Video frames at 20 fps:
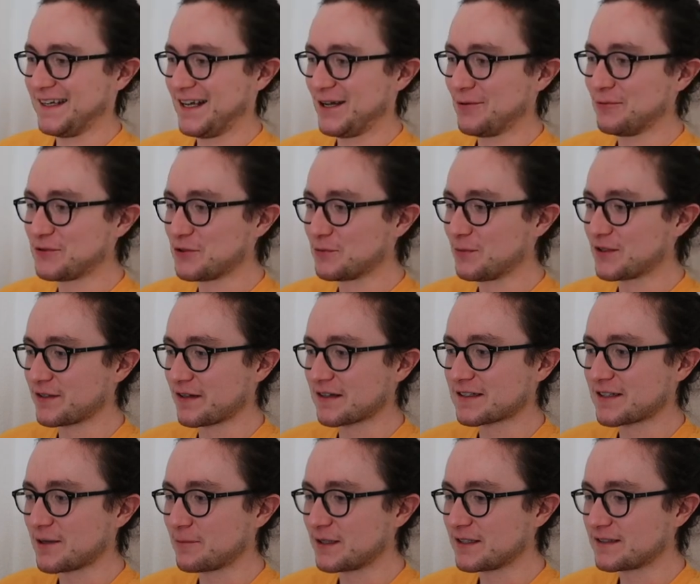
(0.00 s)
it was almost
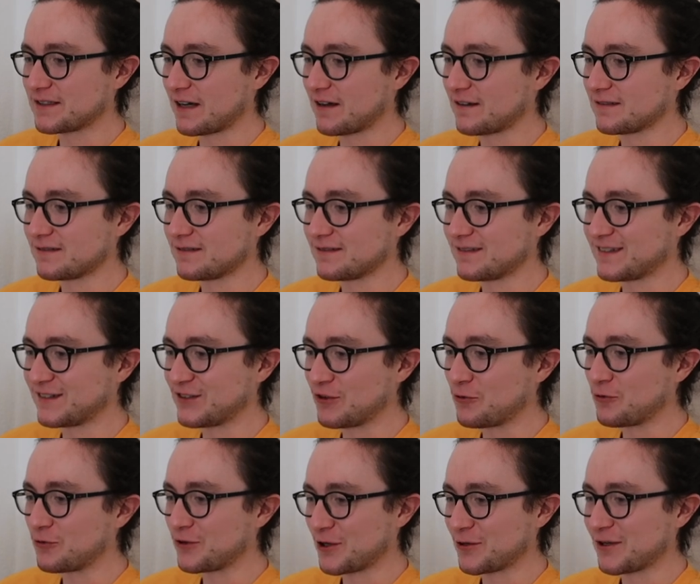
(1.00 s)
like somebody turned the
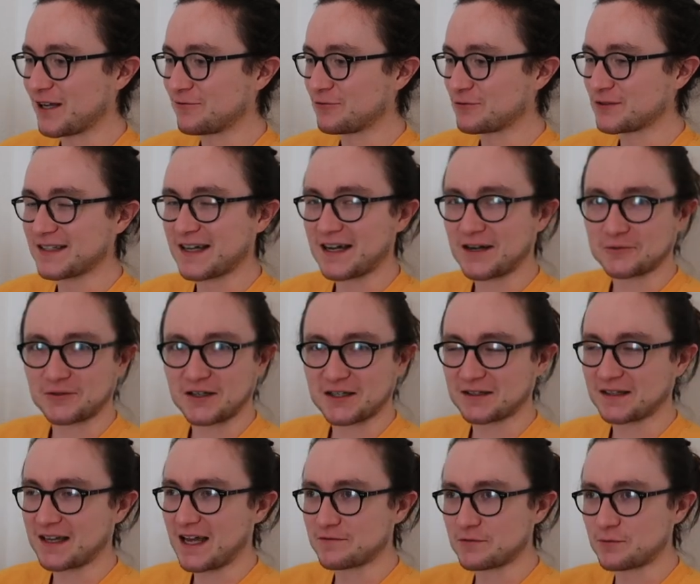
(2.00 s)
audio levels down,
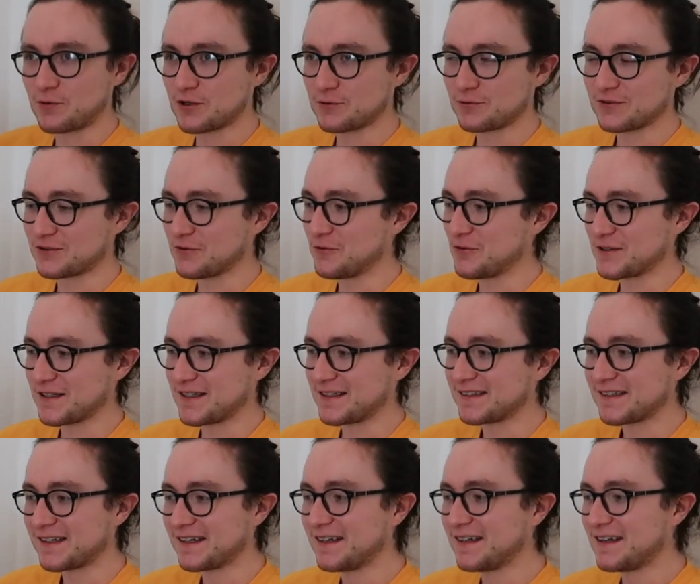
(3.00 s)
like everybody was
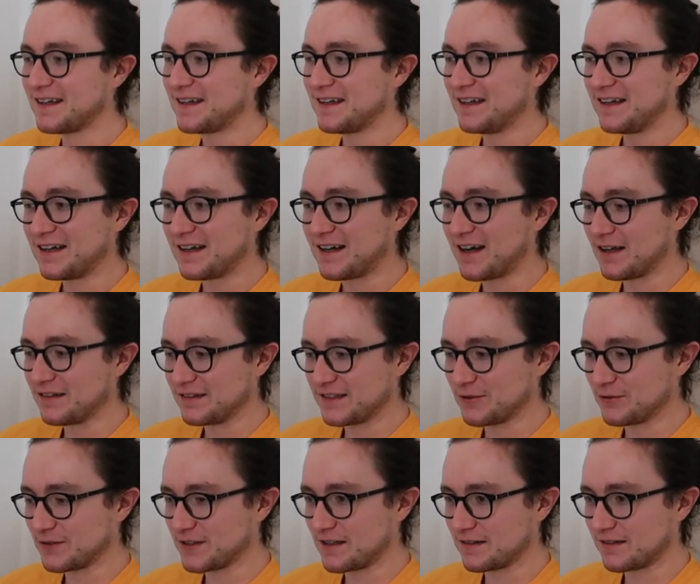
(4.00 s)
talking
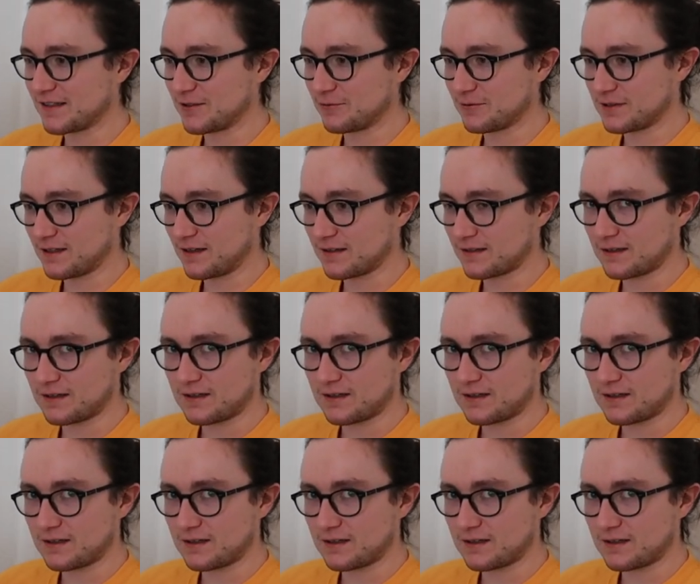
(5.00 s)
until suddenly it was like,